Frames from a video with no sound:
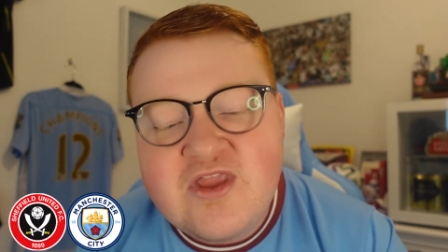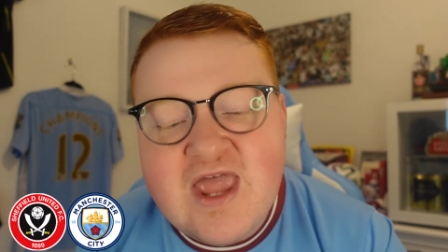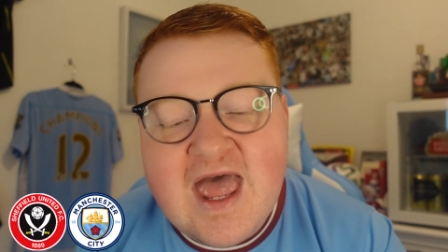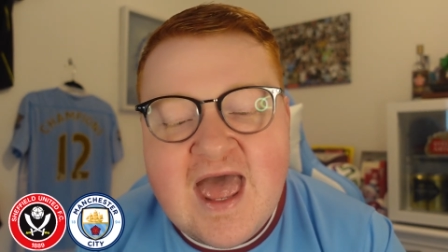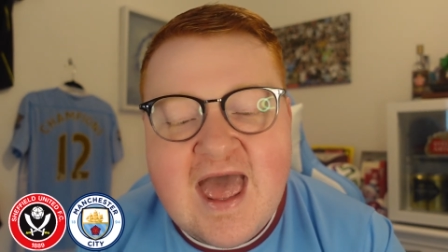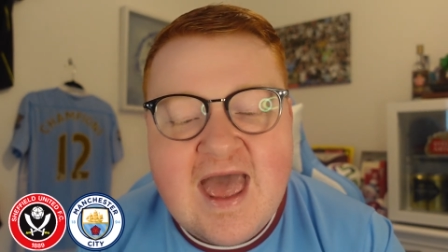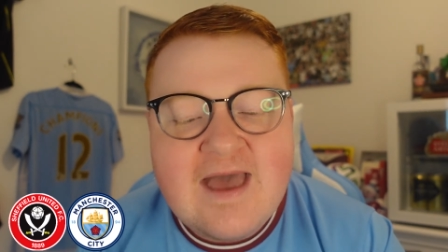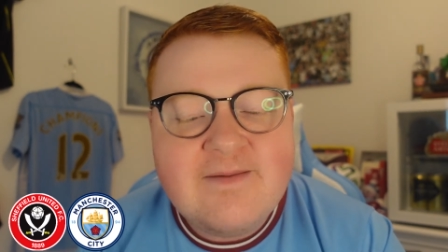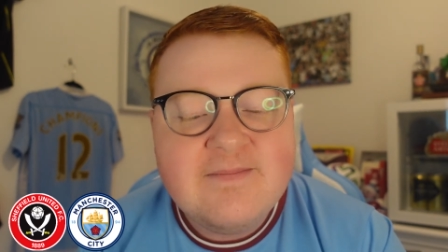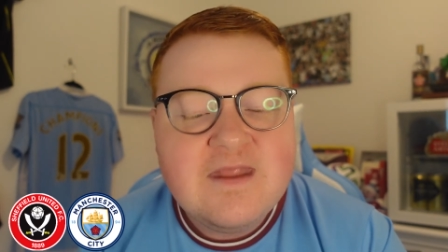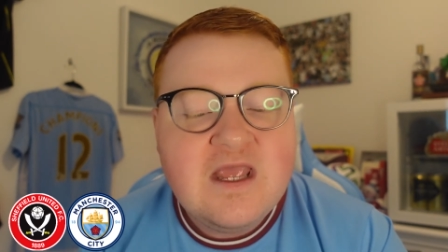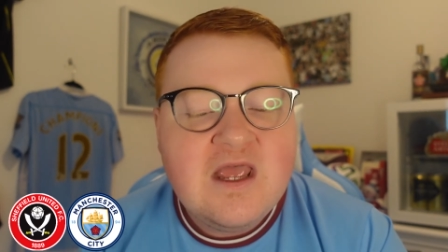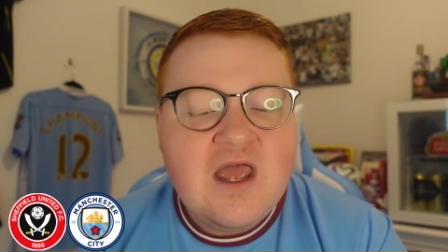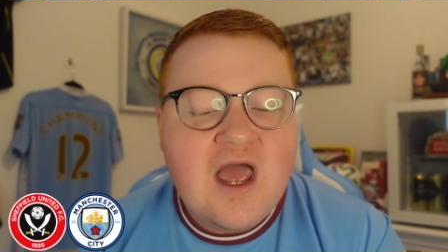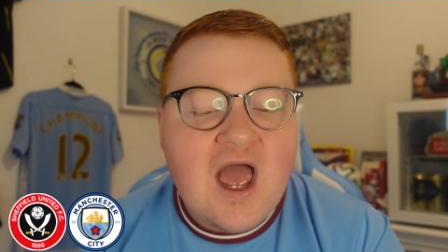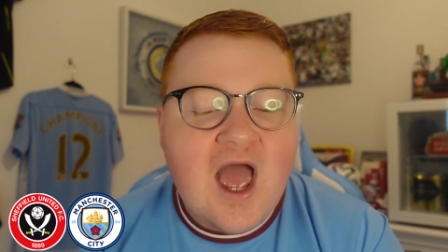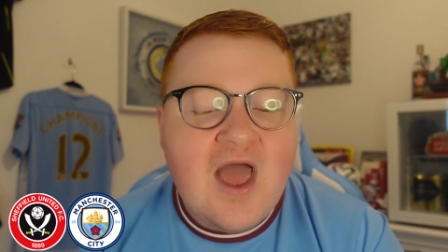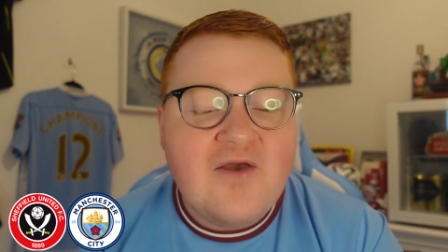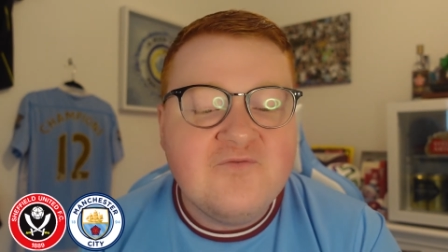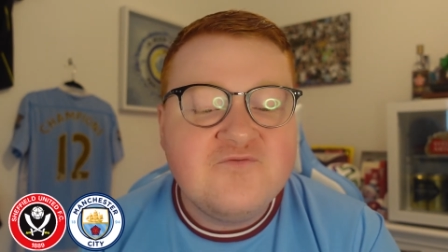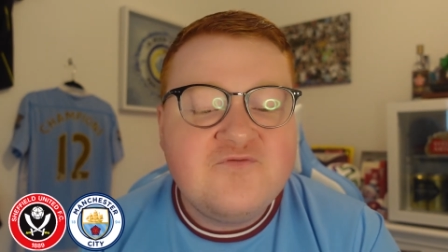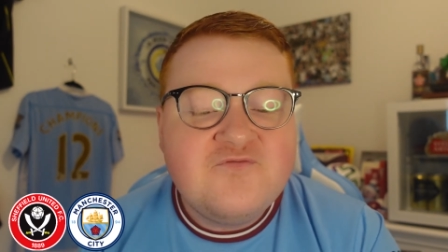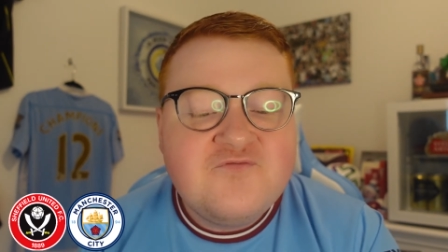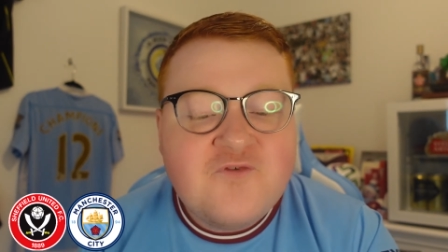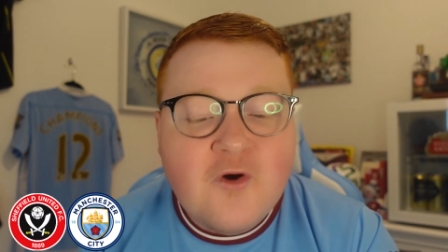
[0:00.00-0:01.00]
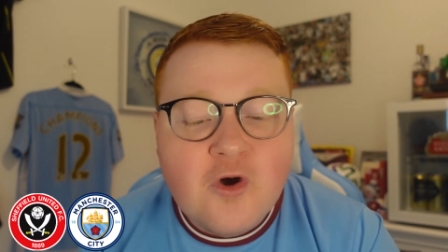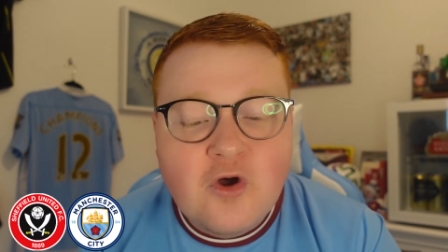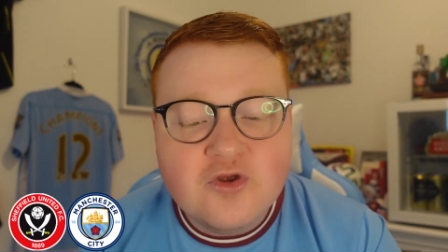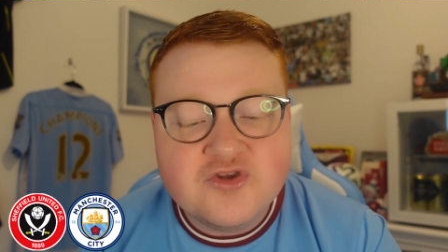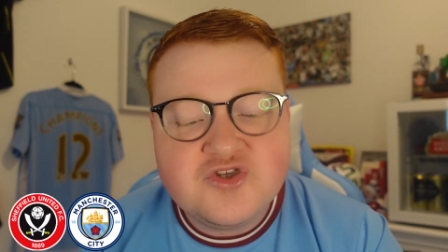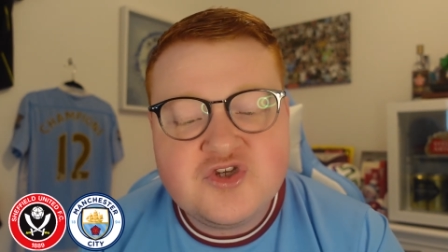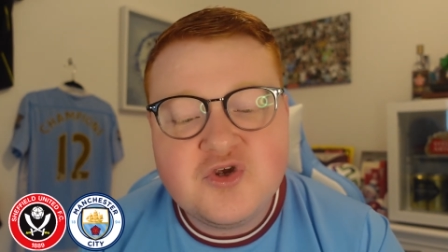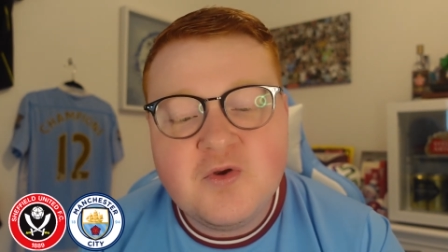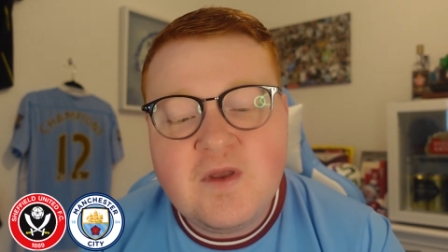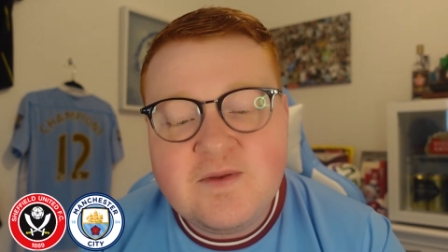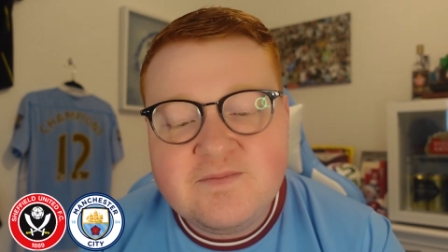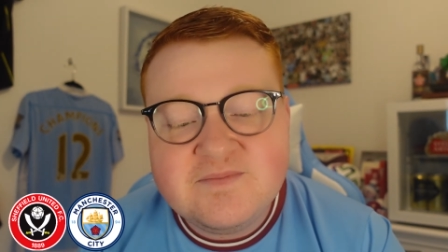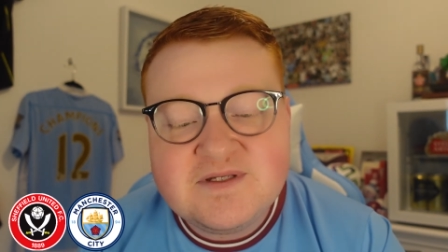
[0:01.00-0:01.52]
there and thought
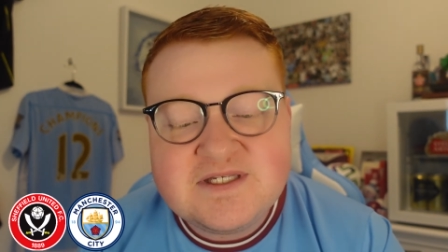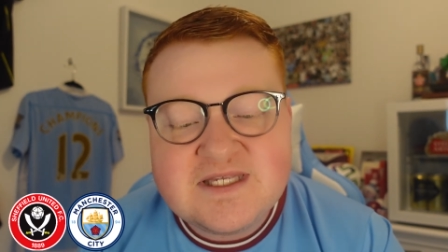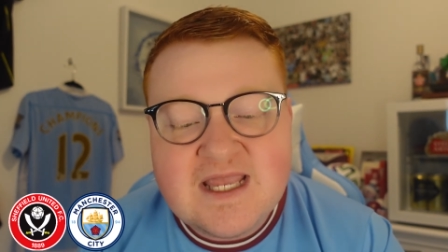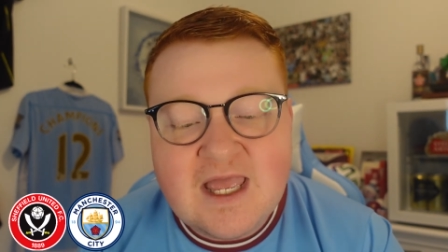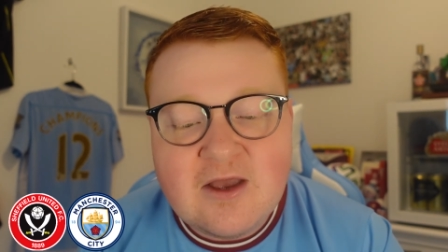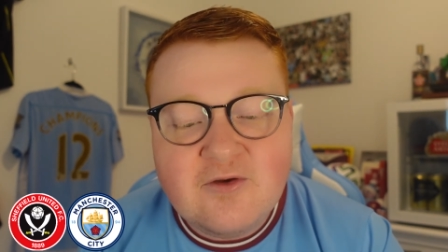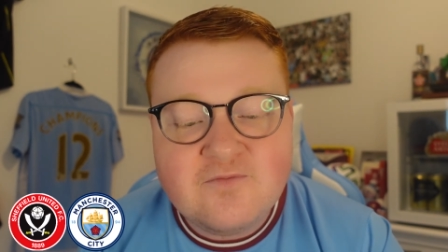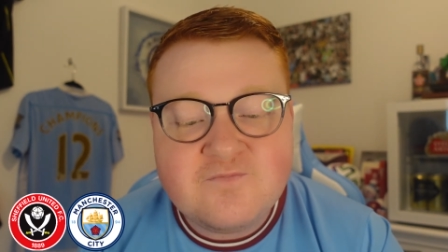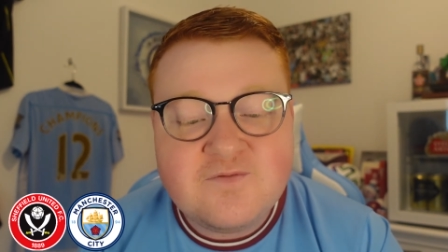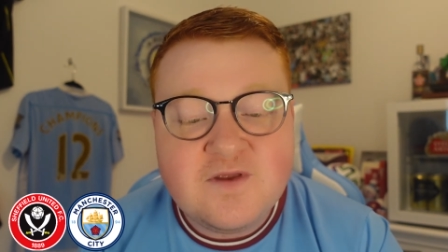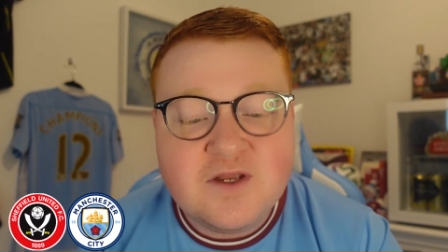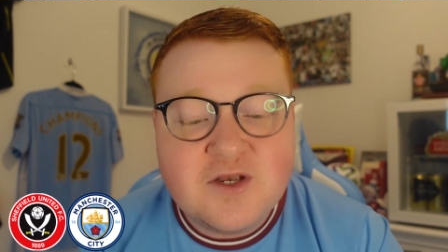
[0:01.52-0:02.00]
to himself,